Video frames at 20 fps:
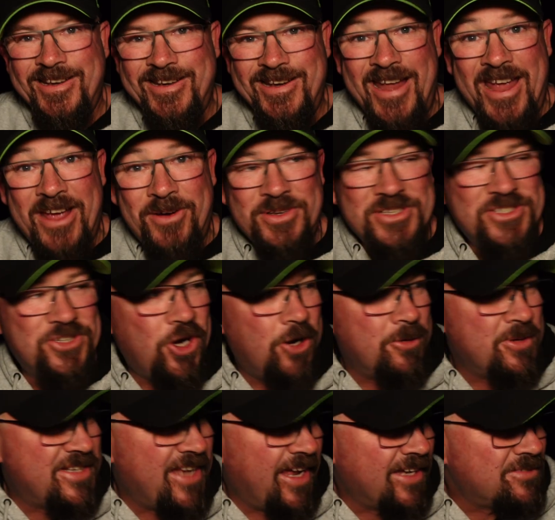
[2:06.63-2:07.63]
Now it's time
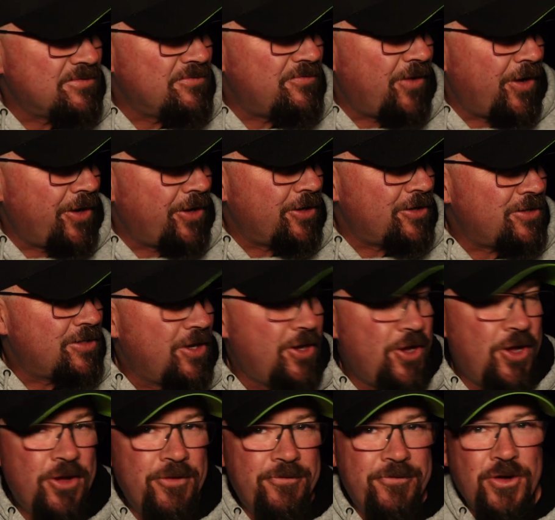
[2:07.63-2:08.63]
to take some photos.
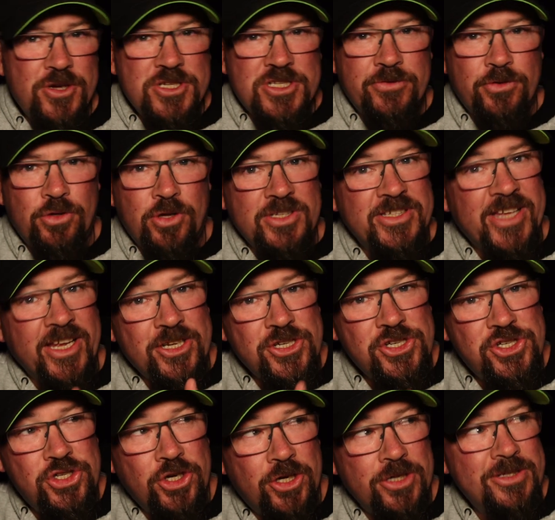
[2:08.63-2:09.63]
First of all, I'll take a
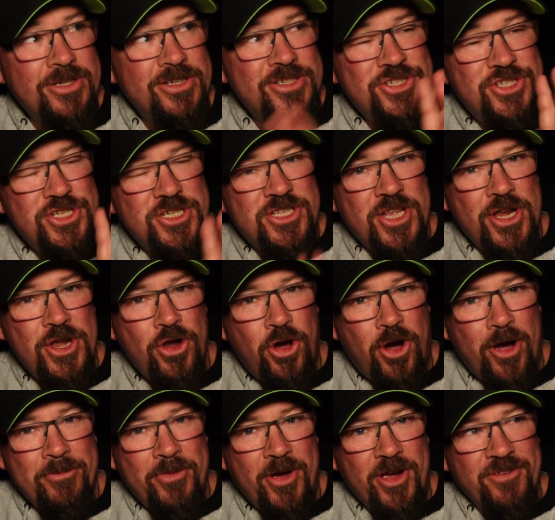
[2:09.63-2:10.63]
shot, just a
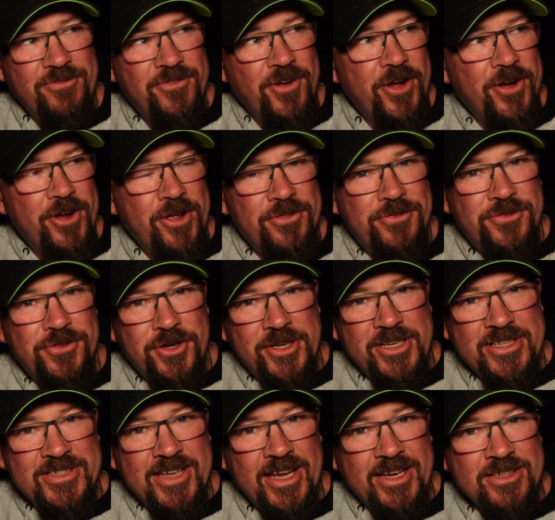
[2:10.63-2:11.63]
night mode photo, 30
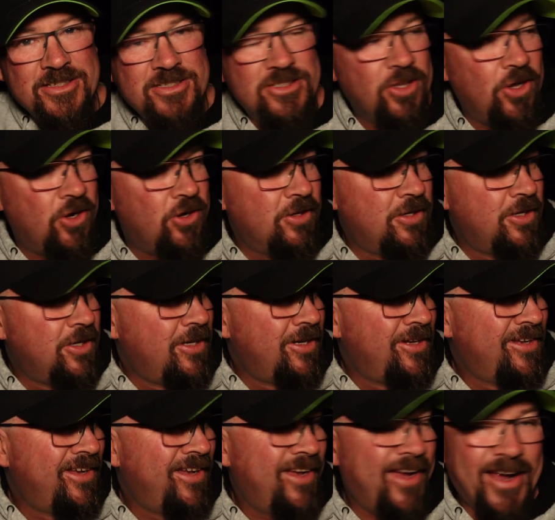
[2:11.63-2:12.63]
seconds long,
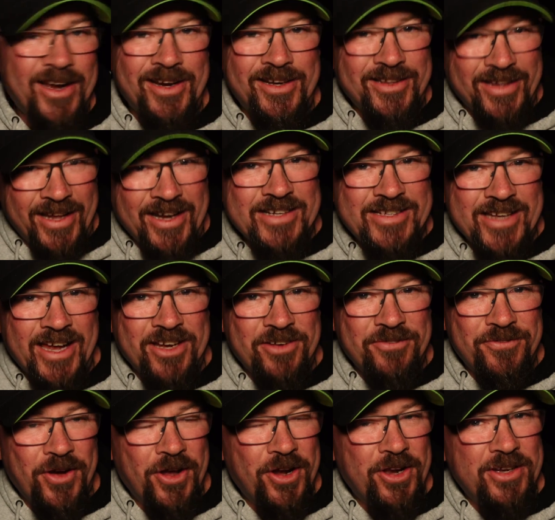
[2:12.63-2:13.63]
and let it take a
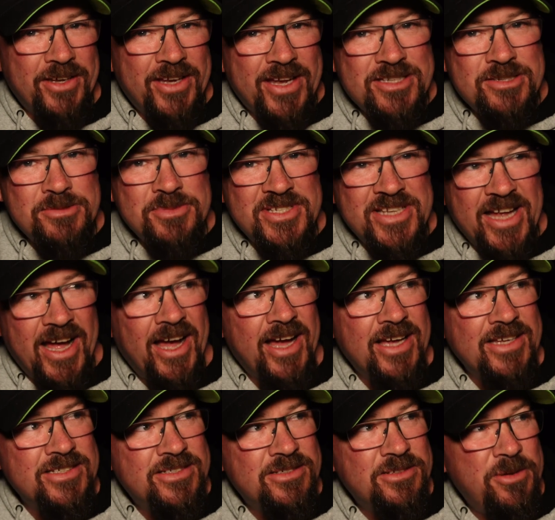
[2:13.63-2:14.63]
photo, get some
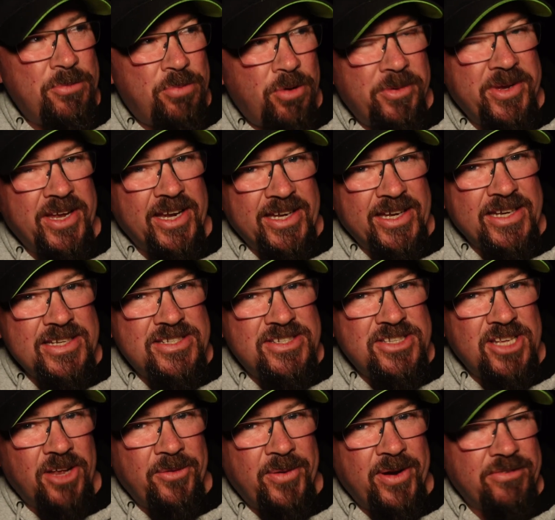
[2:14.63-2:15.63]
stars. You're probably gonna get a
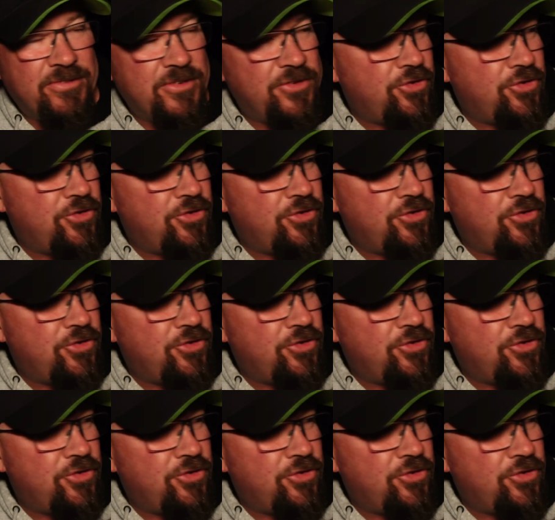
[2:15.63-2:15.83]
silhouette of the